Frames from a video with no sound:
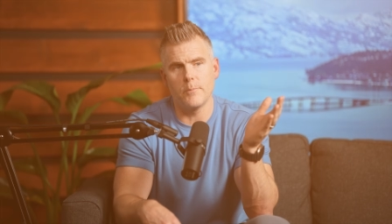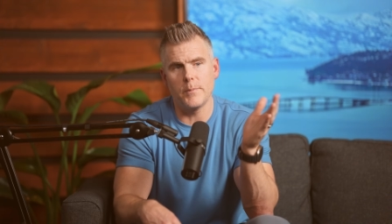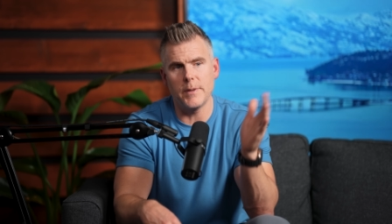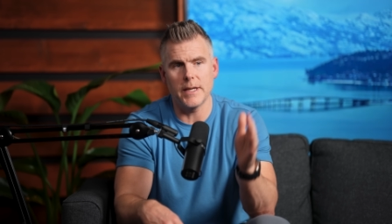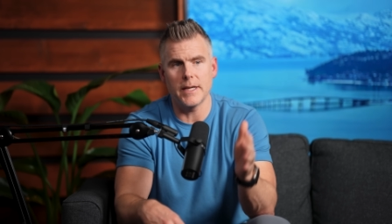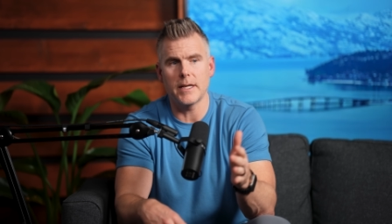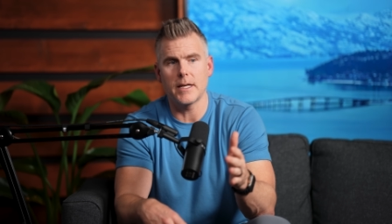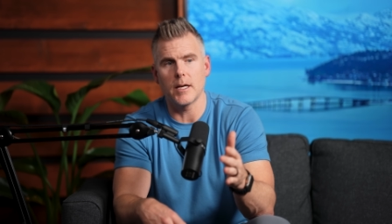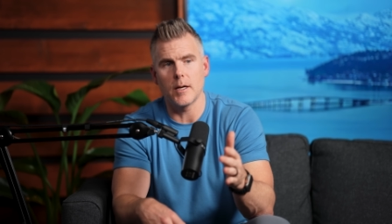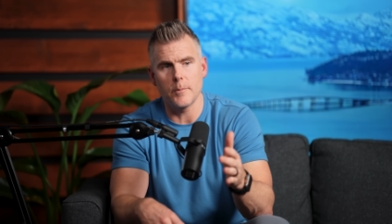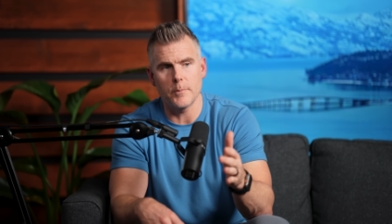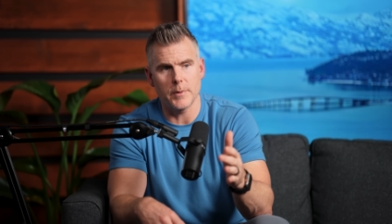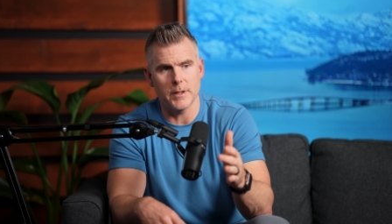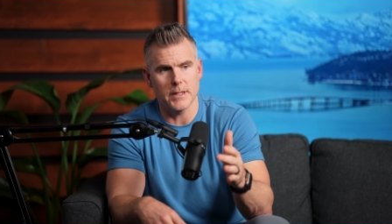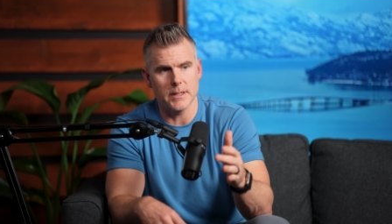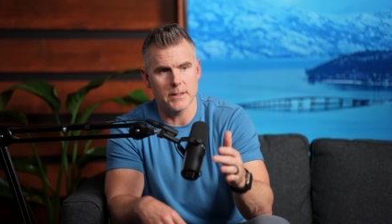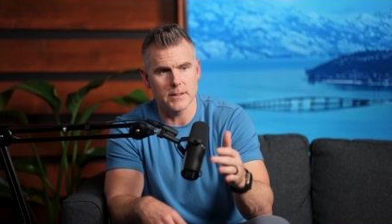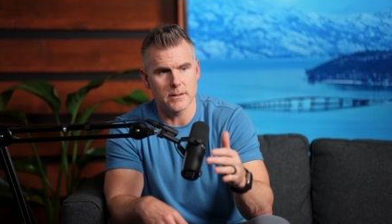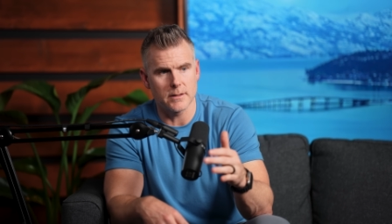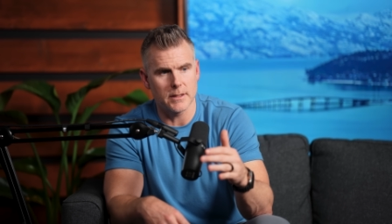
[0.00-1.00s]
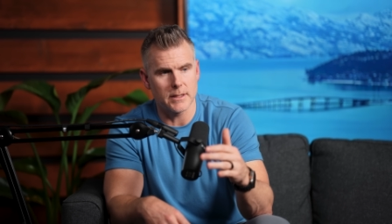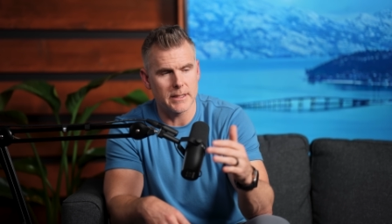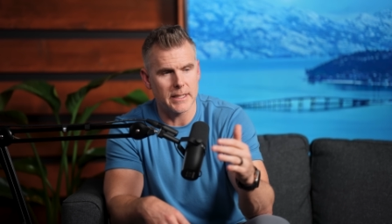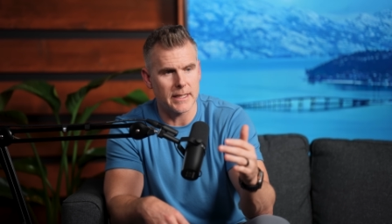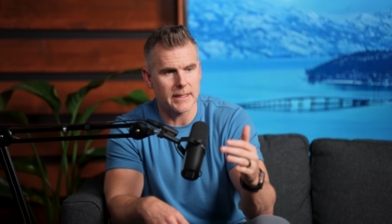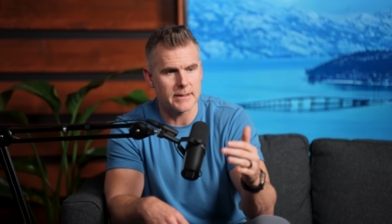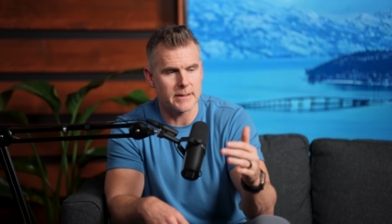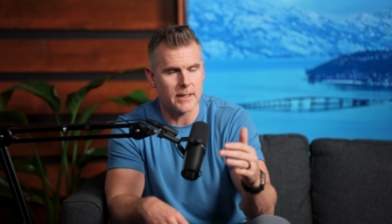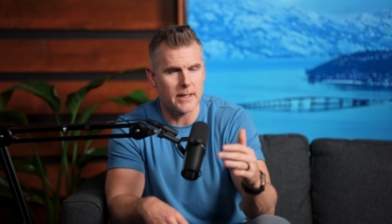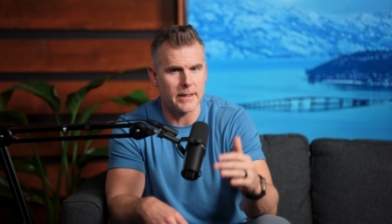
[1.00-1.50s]
big companies on the
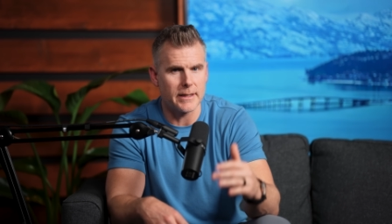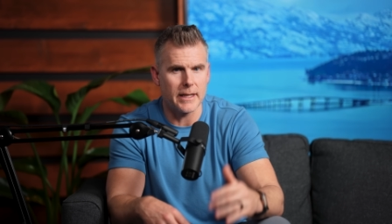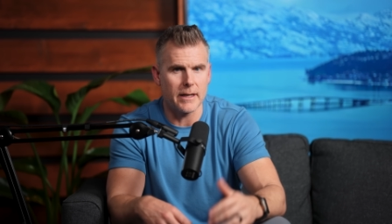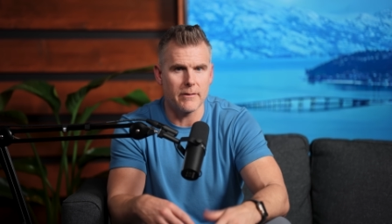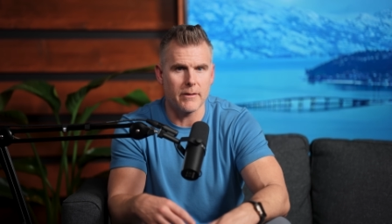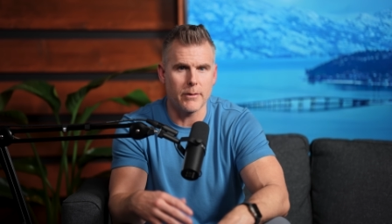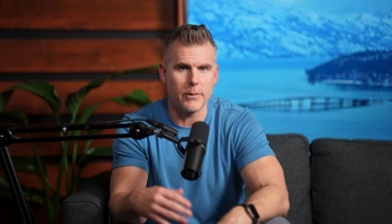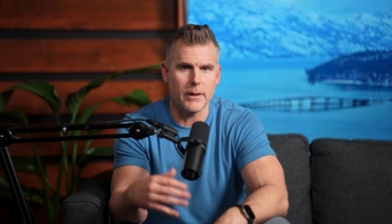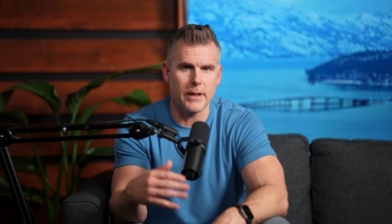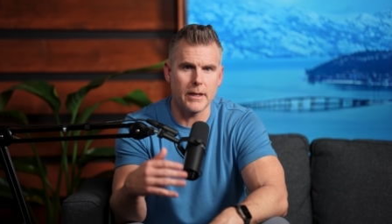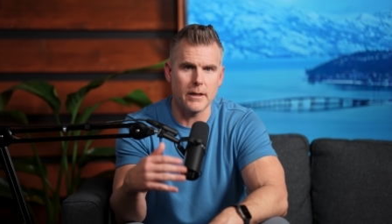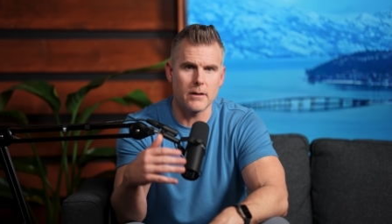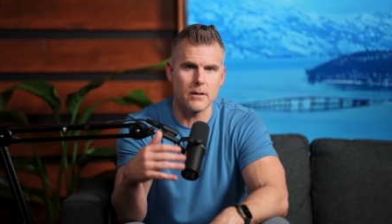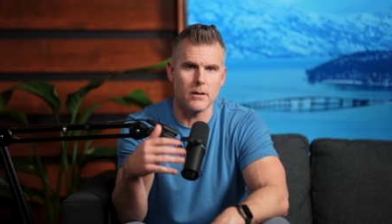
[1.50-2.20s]
tech side, they have a thing